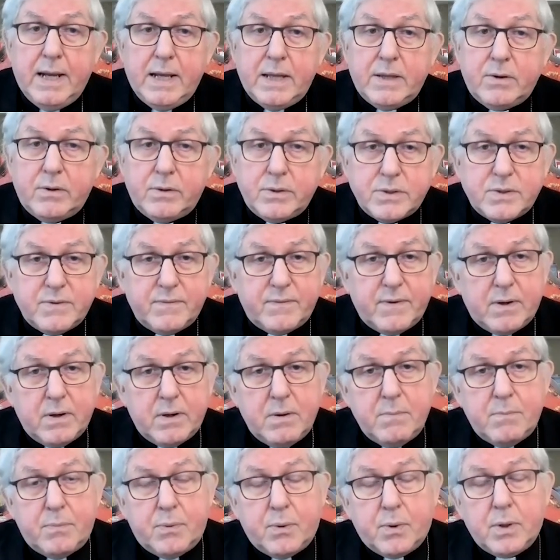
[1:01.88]
They're also very
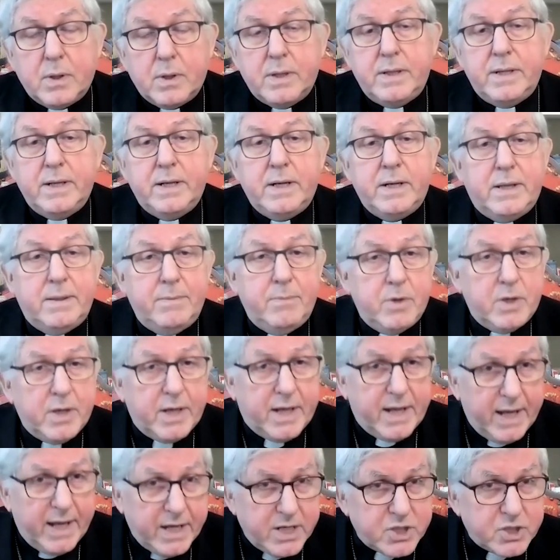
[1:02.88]
important in
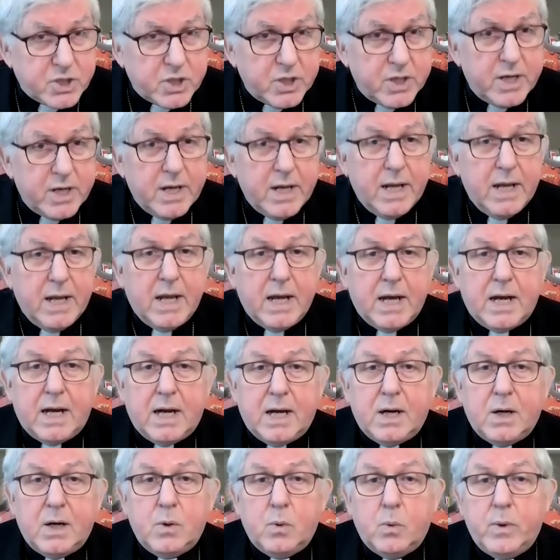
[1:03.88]
communication.
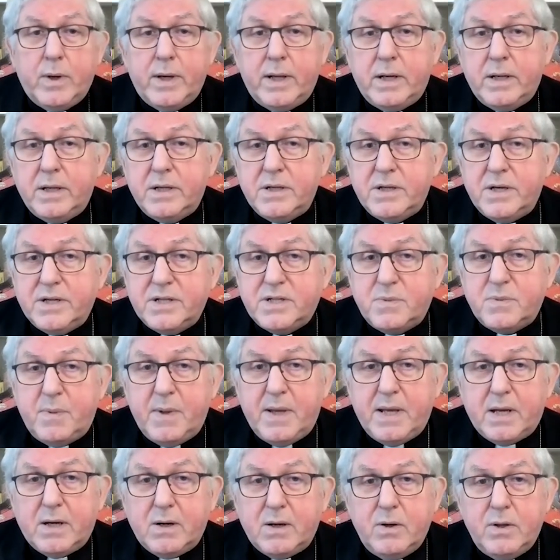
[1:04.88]
When a
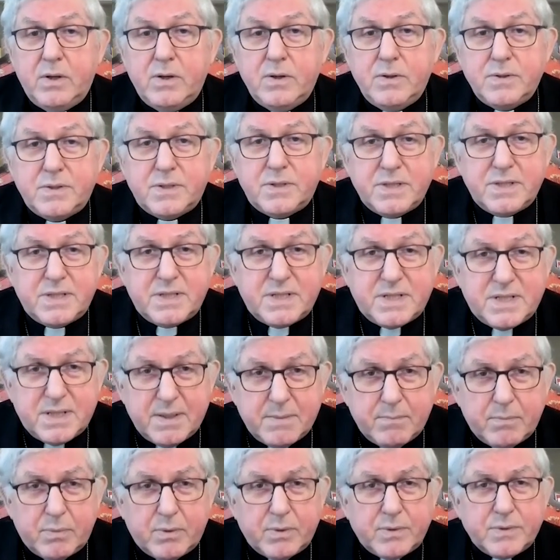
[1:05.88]
speaker uses
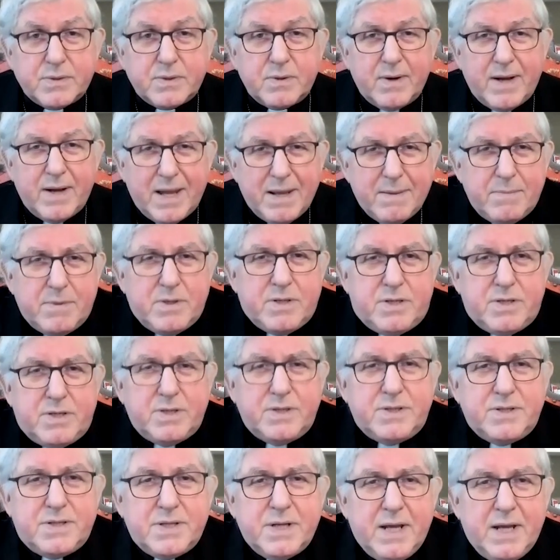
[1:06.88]
symbols or
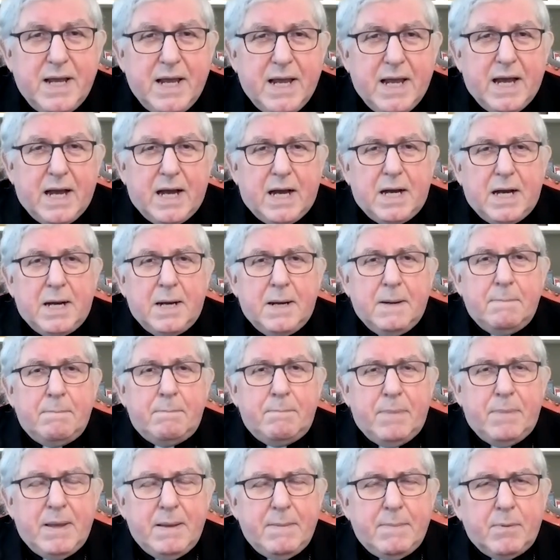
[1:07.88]
images,
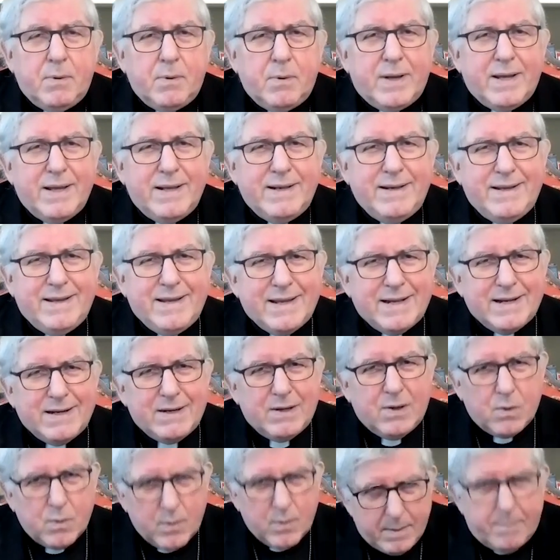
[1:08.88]
people can get a
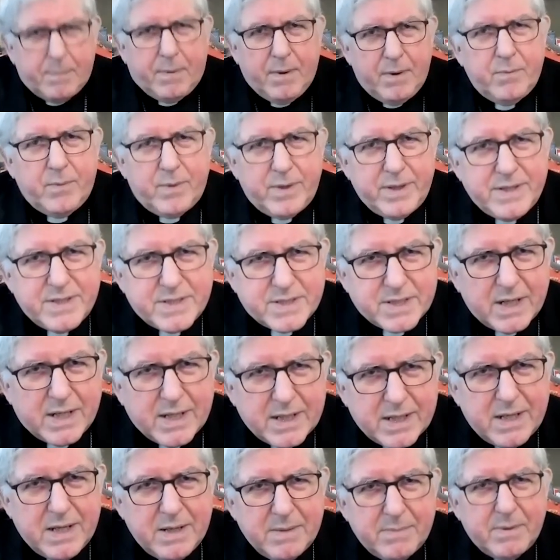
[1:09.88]
grip on what he's
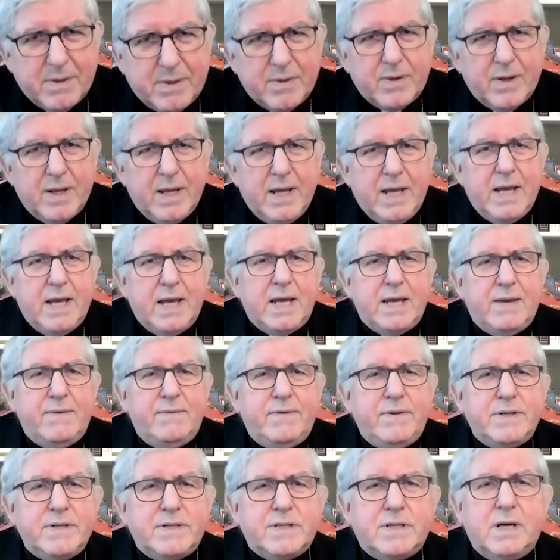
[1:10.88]
talking about. If
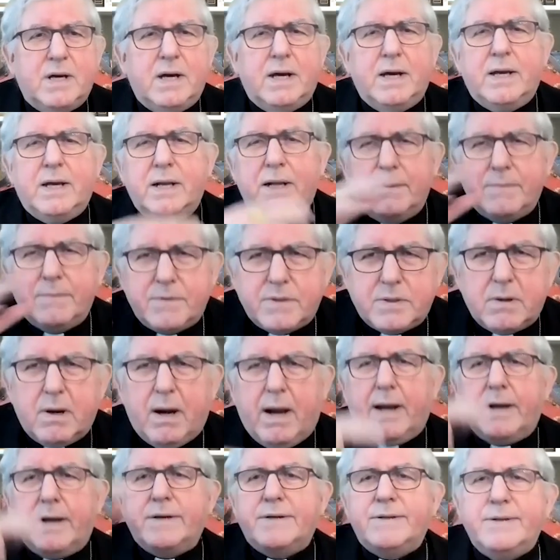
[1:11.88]
you just talk in
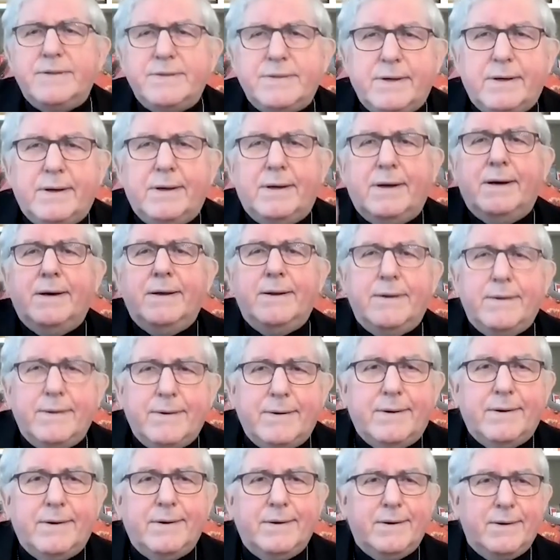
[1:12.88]
abstractions on and
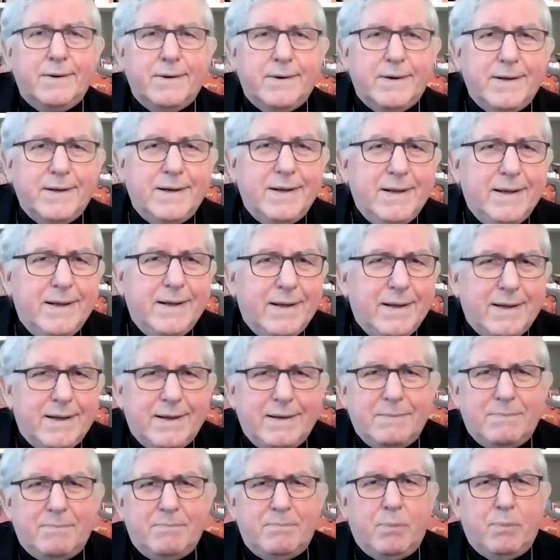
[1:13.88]
on and on,
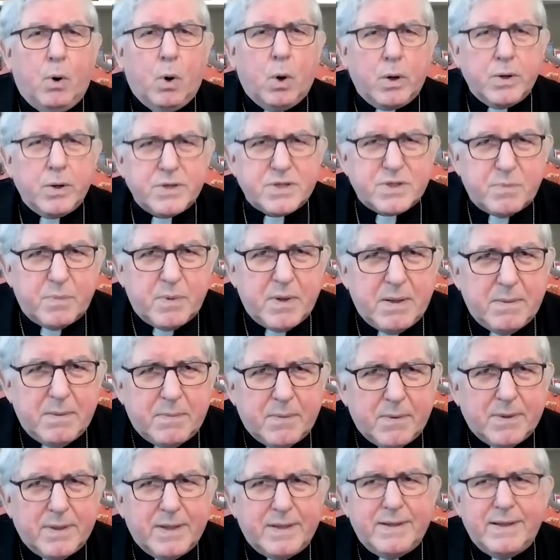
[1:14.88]
it bores
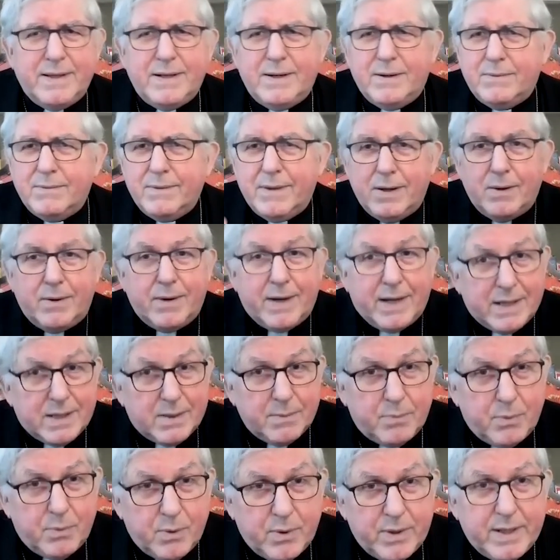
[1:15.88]
people and they don't get
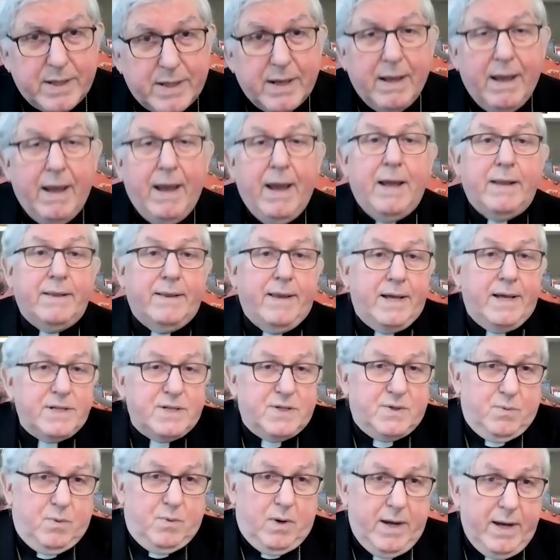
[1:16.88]
the point.
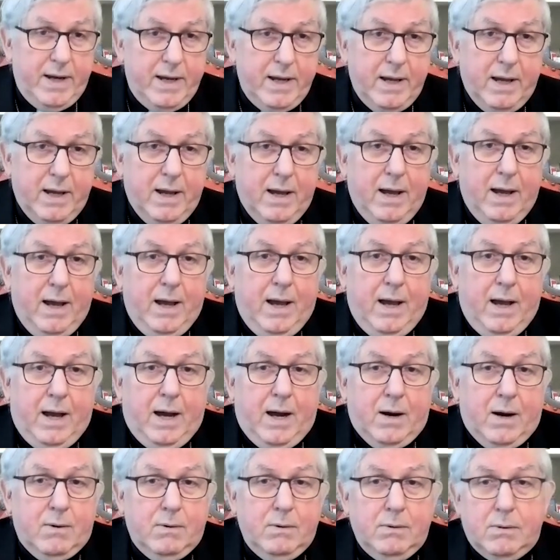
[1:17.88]
That's why
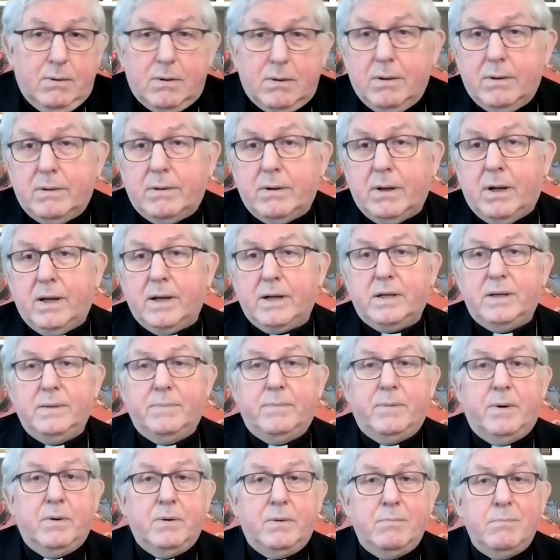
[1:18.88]
our Lord talked
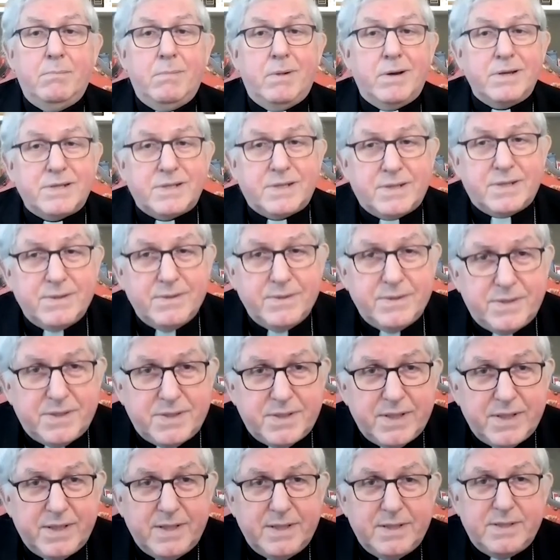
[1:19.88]
about mustard
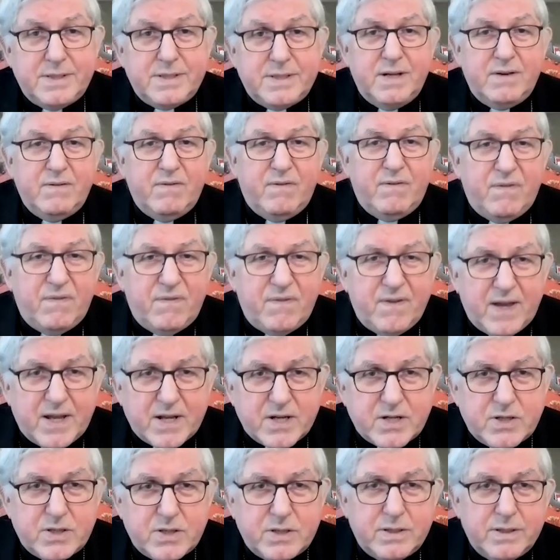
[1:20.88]
seeds and
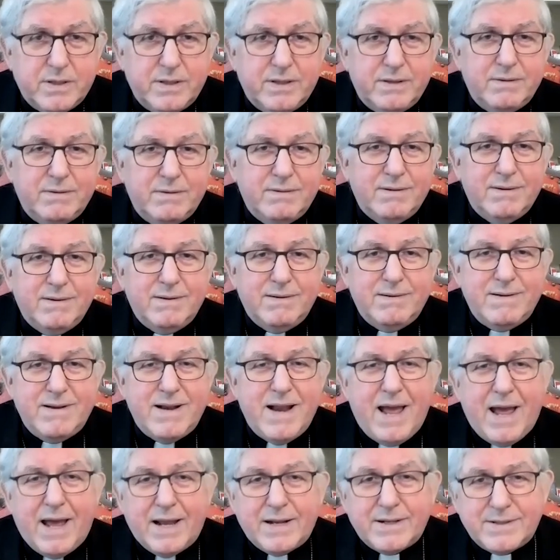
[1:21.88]
fish and
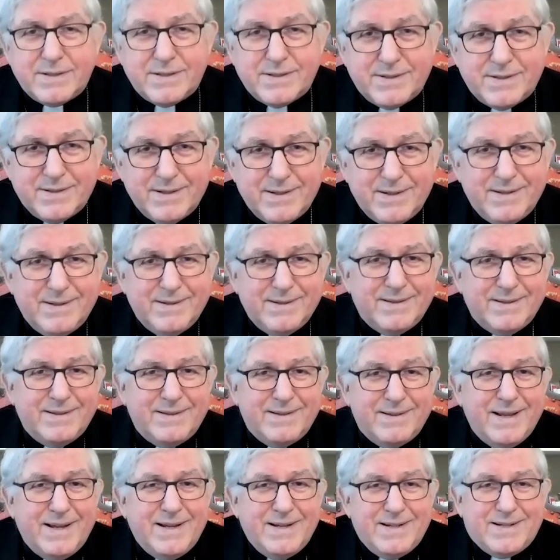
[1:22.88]
nets and
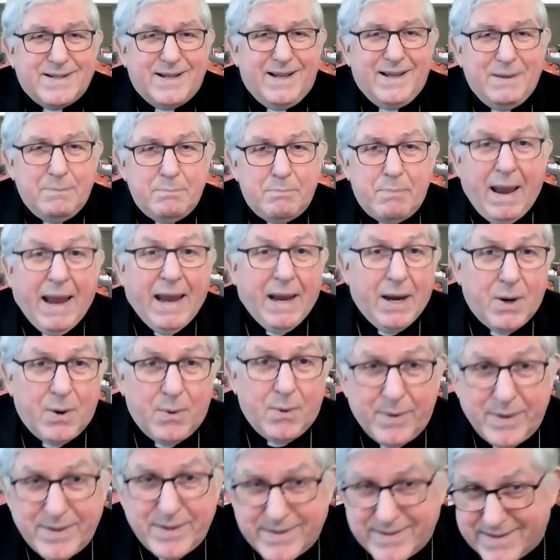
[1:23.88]
things like
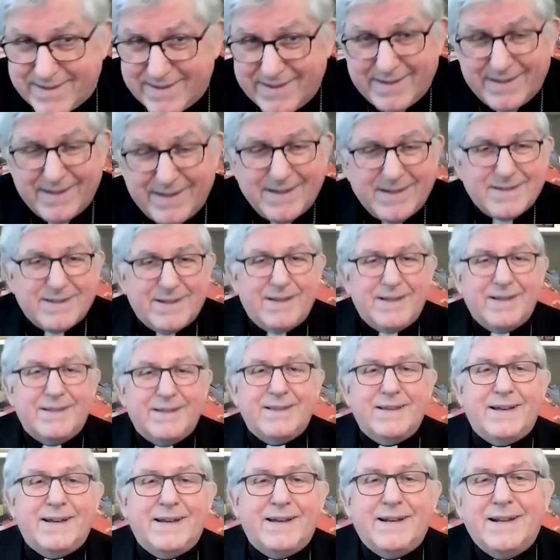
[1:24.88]
banquets and things like
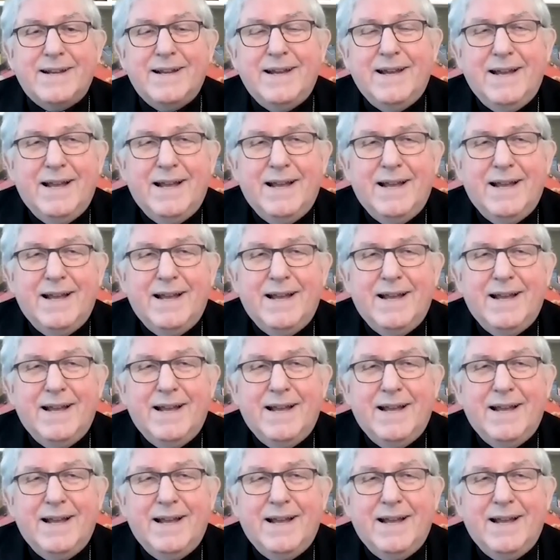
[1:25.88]
that,